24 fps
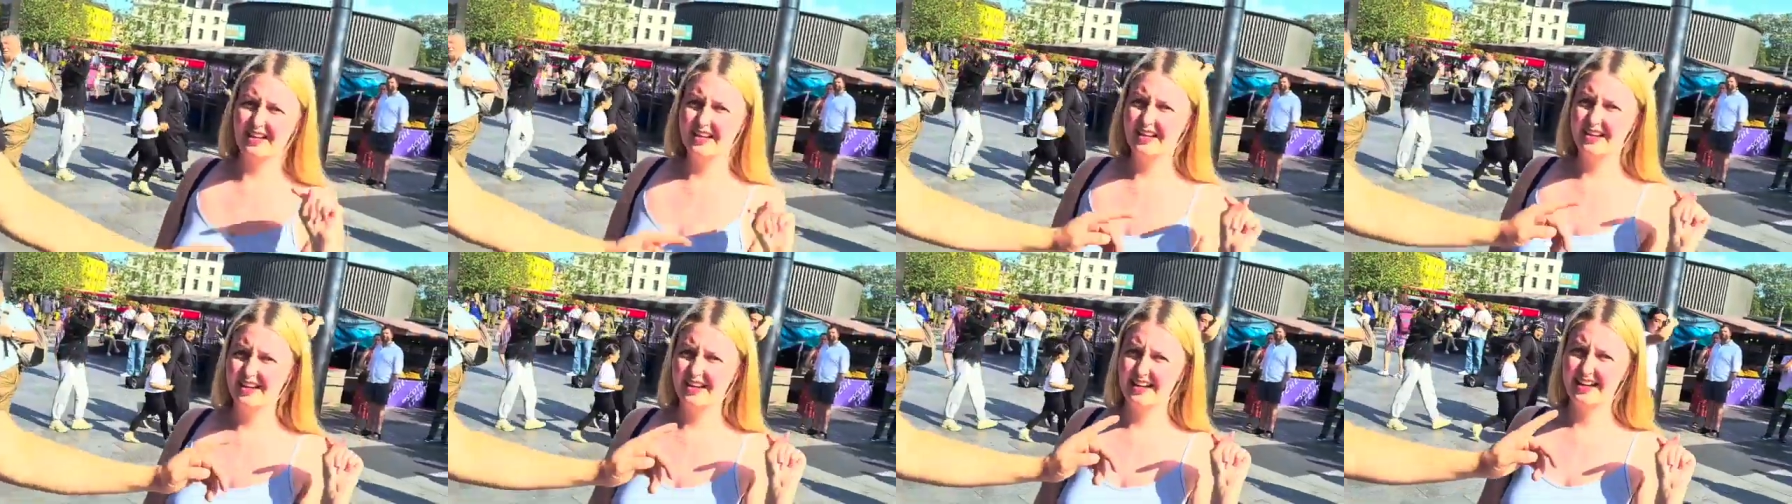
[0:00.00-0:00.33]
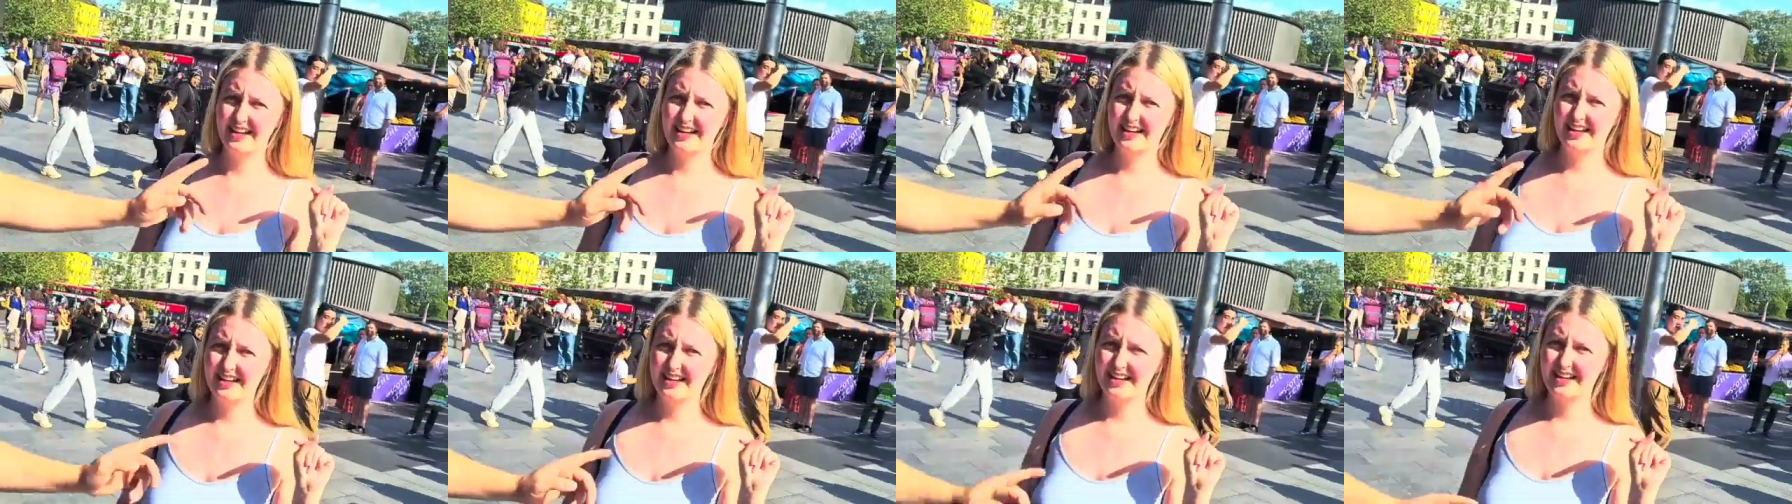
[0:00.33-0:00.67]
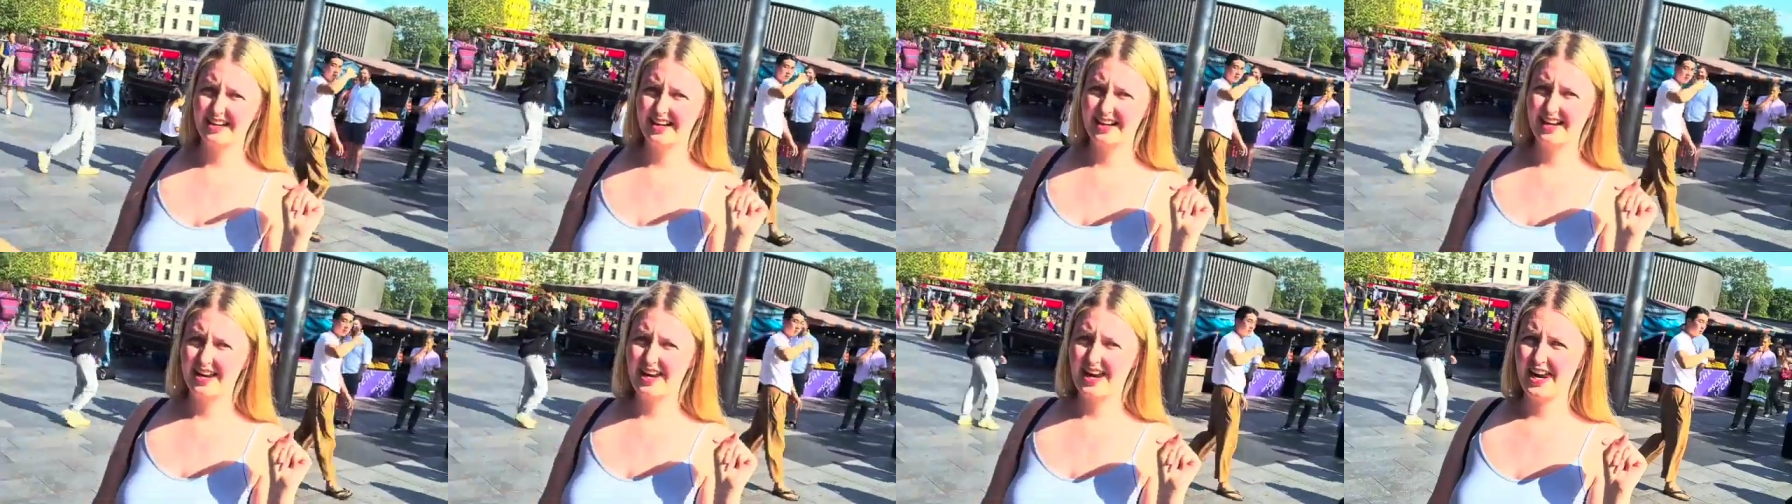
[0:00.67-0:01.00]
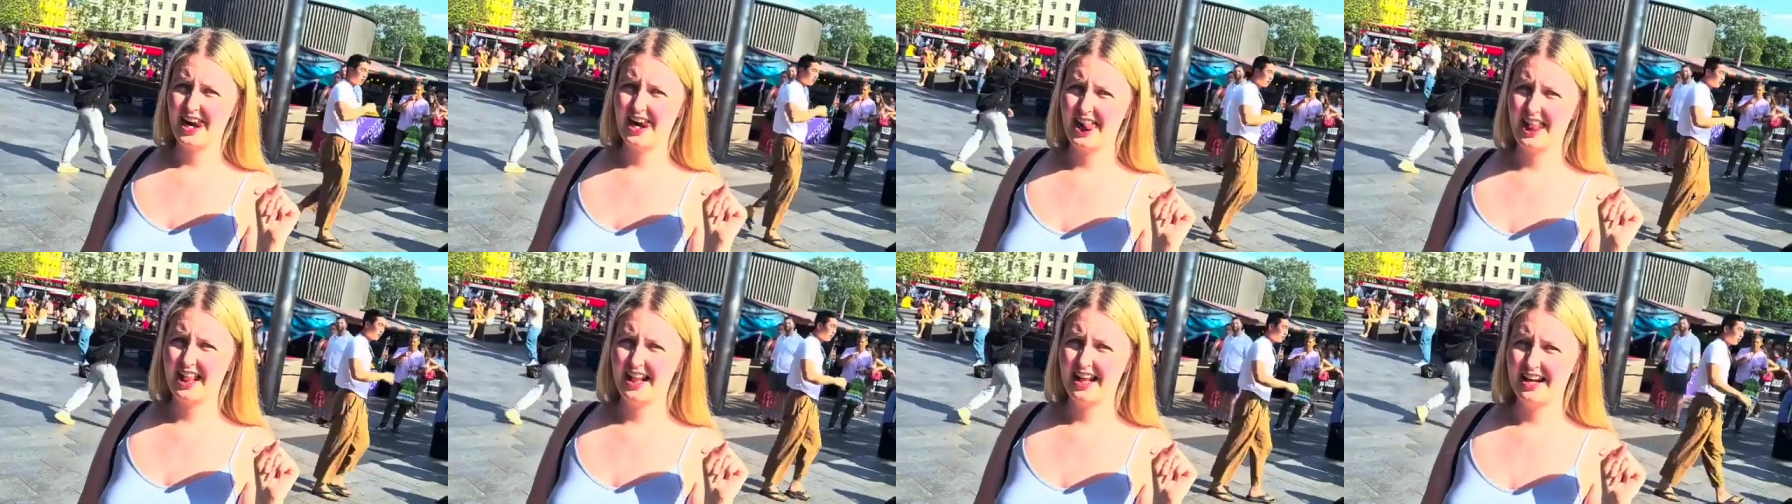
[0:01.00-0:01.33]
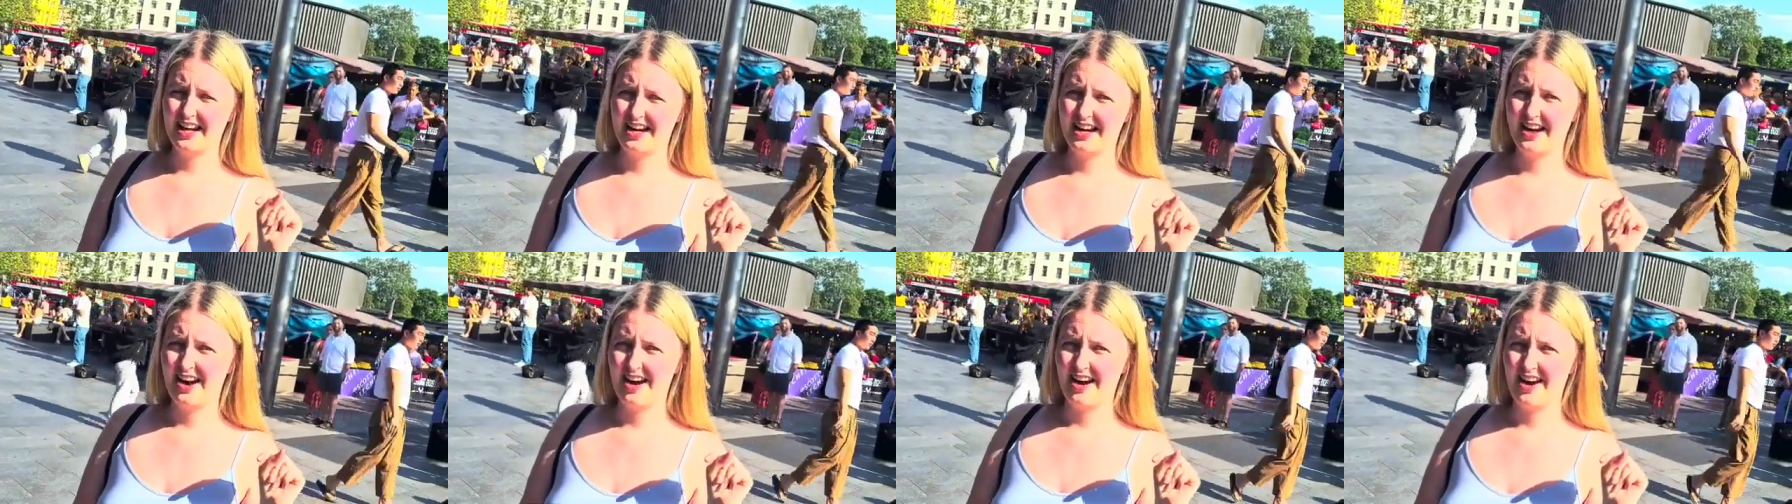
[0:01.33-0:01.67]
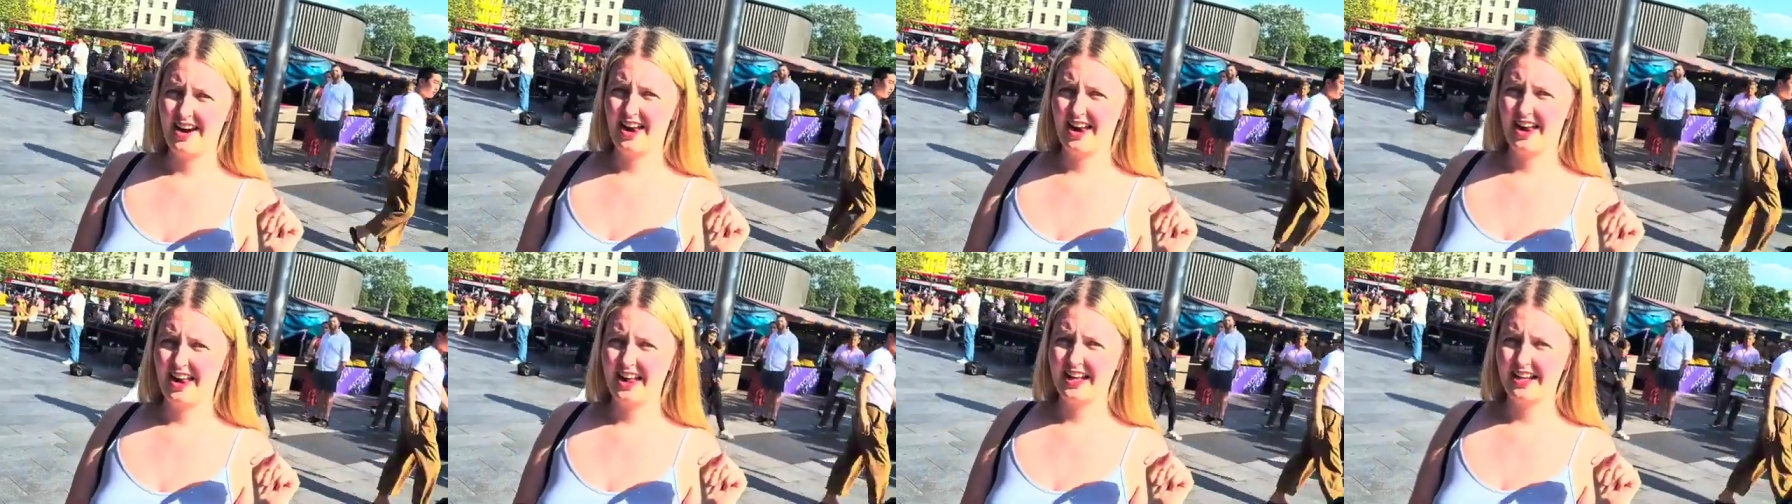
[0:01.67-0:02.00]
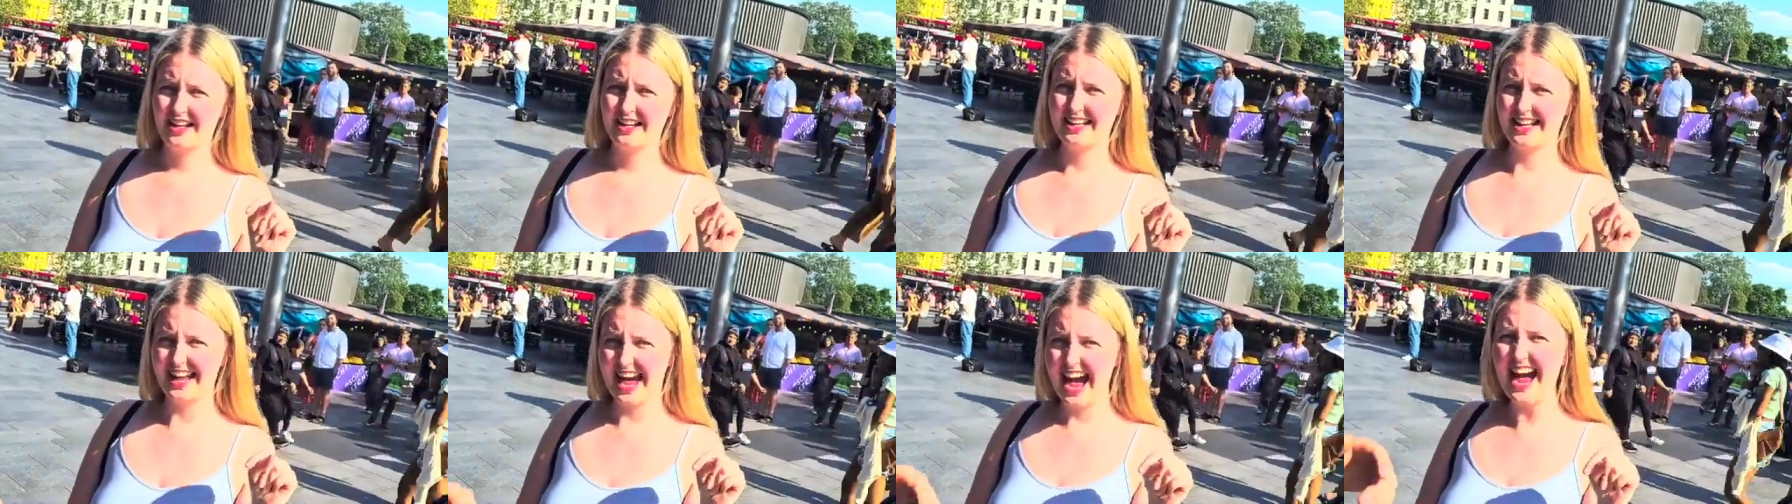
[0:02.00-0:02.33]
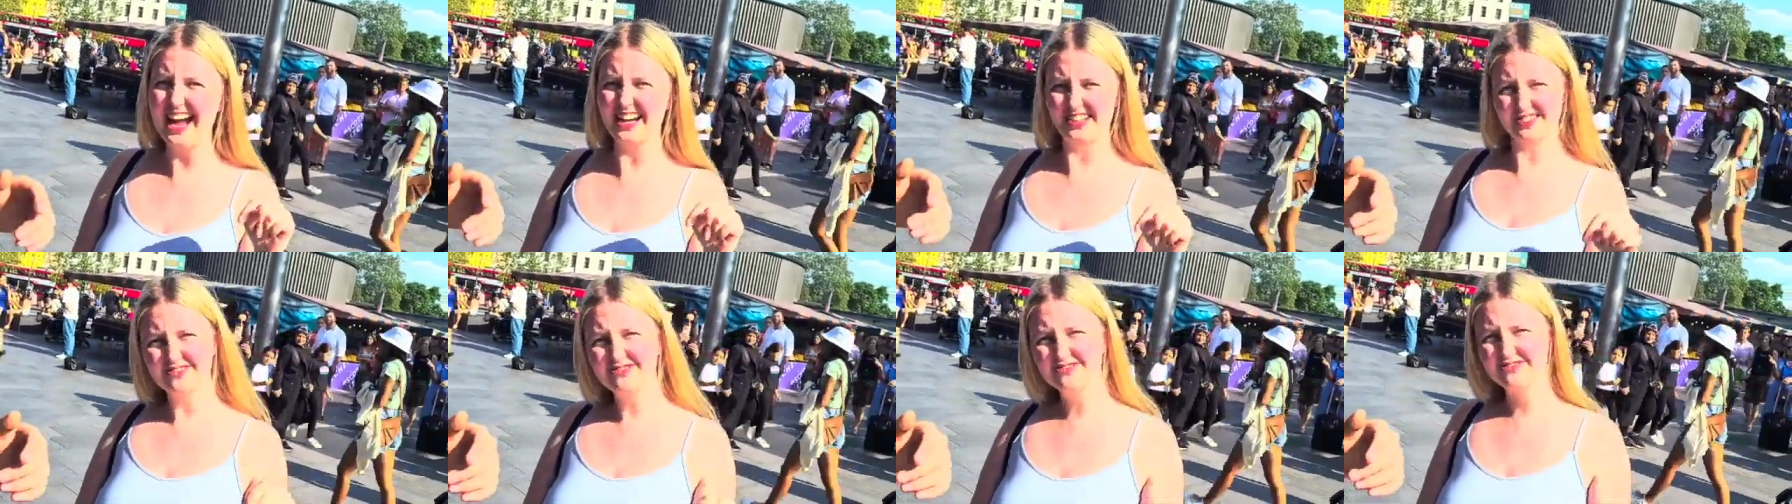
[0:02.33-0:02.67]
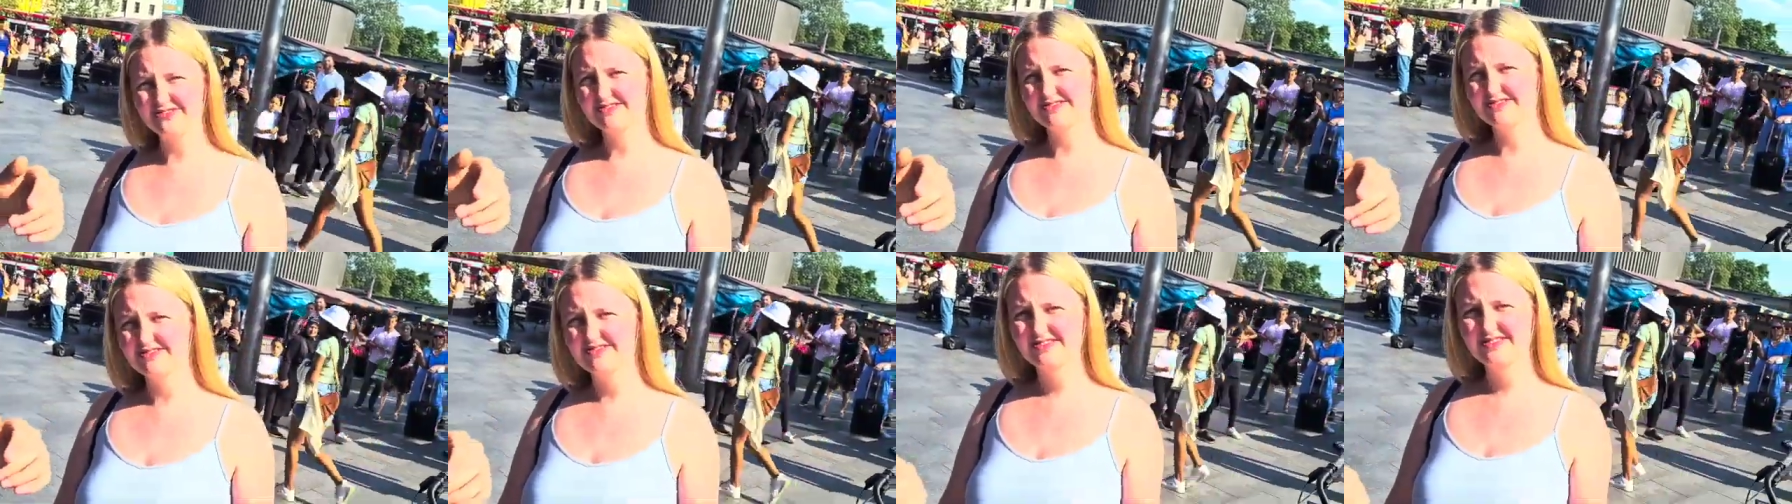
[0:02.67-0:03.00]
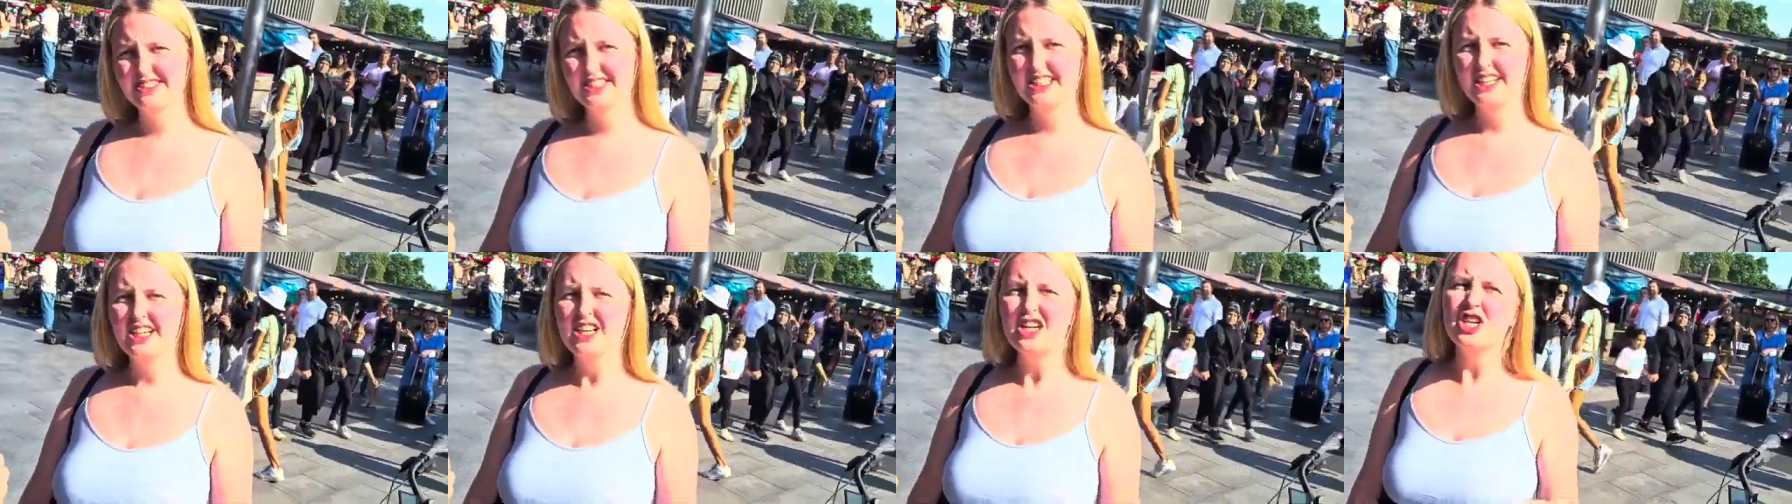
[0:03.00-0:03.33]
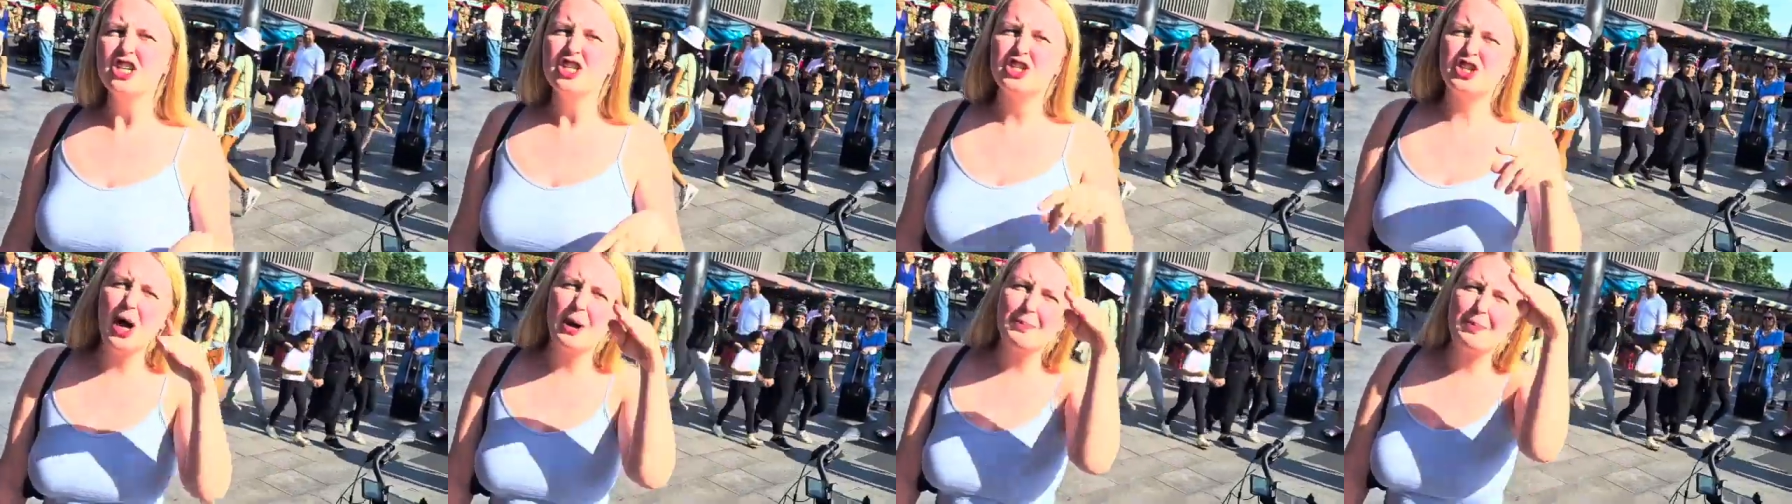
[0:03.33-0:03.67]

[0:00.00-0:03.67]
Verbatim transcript: money from OnlyFans, then it's okay, right? But, yeah. because you